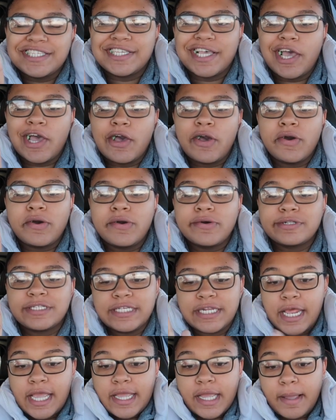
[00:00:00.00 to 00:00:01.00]
so
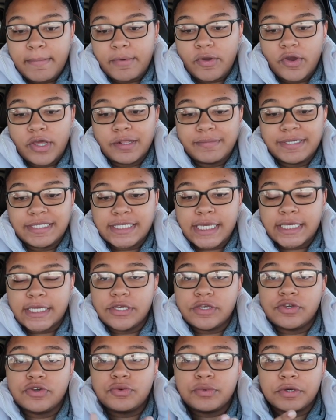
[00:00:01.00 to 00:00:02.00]
today I'm going to be
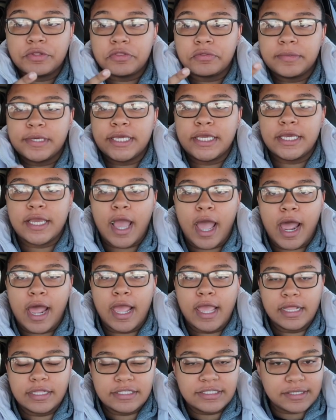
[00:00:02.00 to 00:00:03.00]
taking you with me
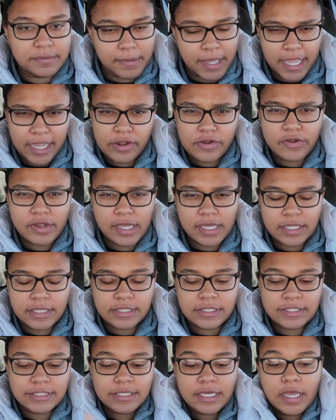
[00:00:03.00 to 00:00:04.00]
on some
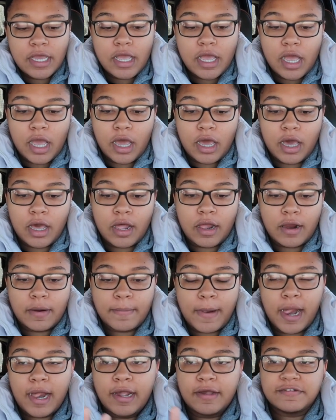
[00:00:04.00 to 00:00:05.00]
errands.
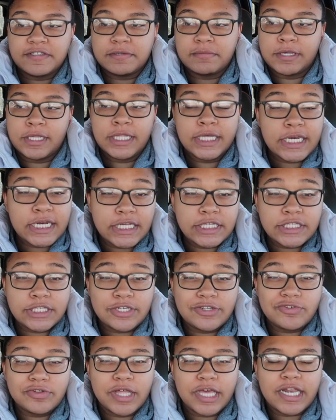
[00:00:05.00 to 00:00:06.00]
I have some cleaning to
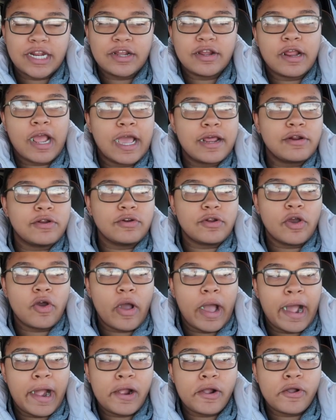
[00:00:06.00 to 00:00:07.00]
do later. I don't know
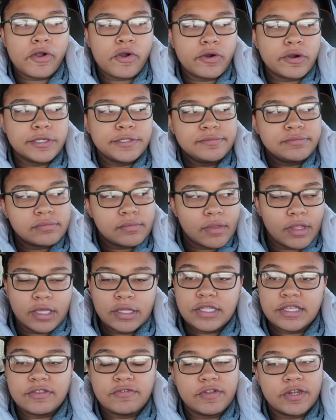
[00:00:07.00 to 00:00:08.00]
how
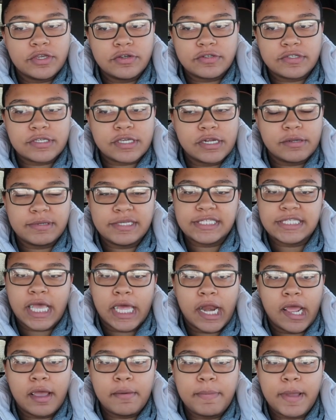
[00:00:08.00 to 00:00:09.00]
this video is going to be
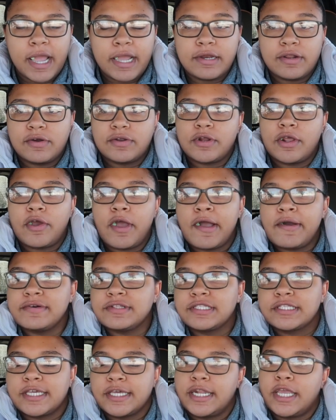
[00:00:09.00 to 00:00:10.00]
set up. I don't know how
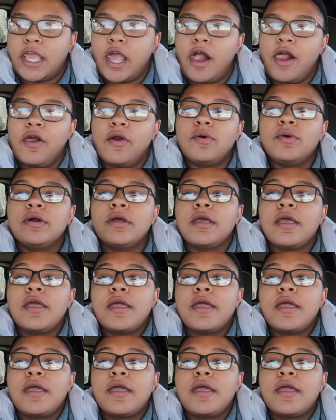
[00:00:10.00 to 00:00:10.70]
it's going to go,